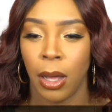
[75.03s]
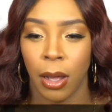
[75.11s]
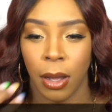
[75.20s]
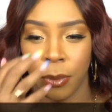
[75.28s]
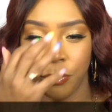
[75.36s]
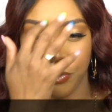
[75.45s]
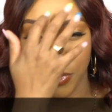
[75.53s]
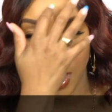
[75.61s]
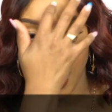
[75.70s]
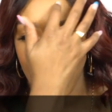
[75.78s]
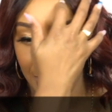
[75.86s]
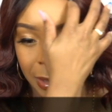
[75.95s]
Um,
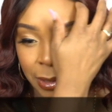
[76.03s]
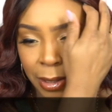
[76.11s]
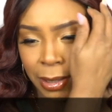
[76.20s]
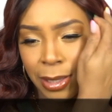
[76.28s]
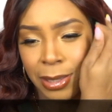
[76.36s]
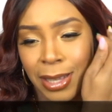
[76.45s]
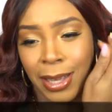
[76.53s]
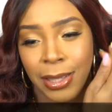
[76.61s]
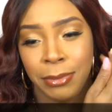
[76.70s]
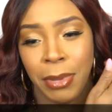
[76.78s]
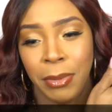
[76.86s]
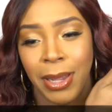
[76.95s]
I see this
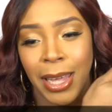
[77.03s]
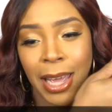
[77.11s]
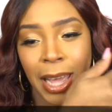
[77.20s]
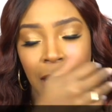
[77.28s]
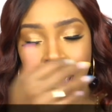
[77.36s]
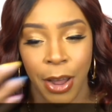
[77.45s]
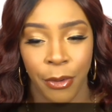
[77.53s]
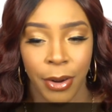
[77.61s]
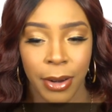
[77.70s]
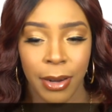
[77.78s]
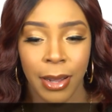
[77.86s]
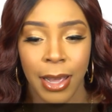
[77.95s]
as maybe like an
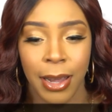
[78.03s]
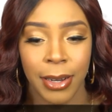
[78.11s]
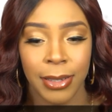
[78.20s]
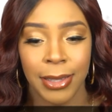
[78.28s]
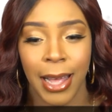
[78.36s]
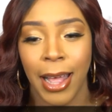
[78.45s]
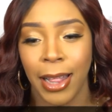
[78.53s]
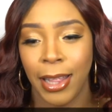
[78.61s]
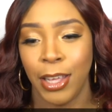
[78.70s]
errand hairstyle.